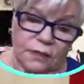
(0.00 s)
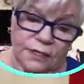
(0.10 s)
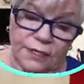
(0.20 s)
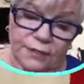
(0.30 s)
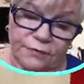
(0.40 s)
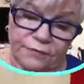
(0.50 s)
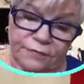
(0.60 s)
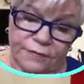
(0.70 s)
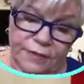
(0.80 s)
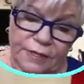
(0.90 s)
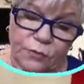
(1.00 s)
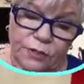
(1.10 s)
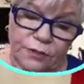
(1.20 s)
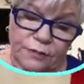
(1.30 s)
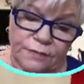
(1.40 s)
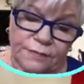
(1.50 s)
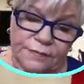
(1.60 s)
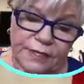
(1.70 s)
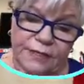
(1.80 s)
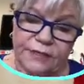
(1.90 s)
If they will.
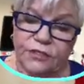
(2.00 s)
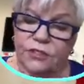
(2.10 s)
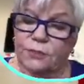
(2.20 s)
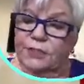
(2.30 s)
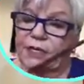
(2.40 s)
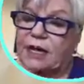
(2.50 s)
Now there's going to be,